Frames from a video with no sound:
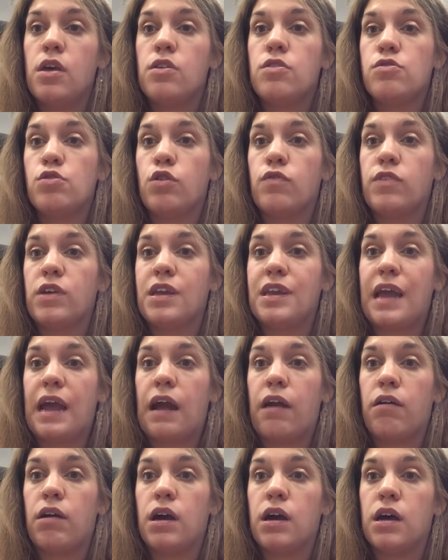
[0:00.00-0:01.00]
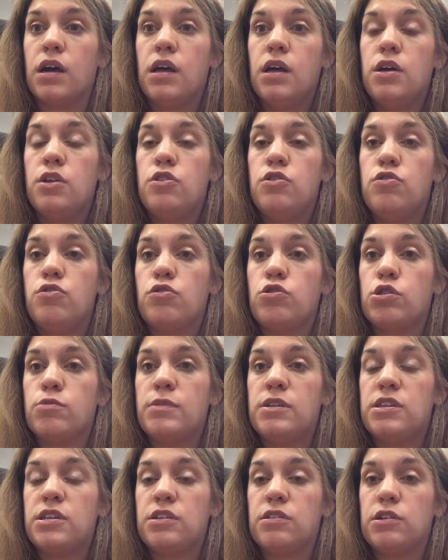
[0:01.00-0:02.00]
Soviet era nuclear
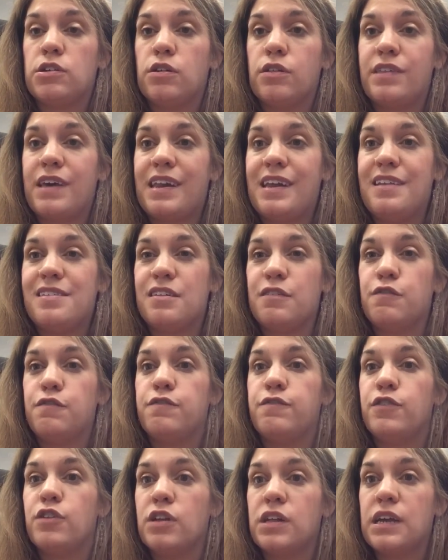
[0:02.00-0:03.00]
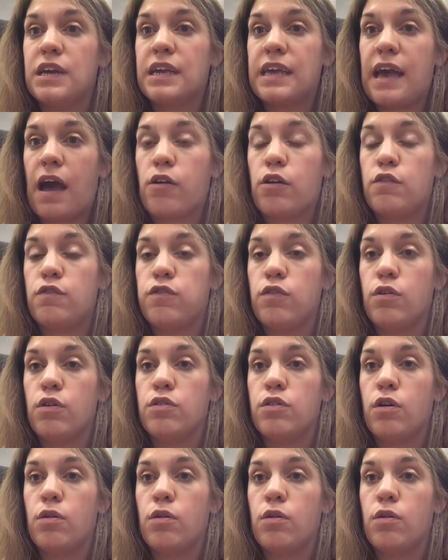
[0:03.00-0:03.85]
material that isn't fully accounted for,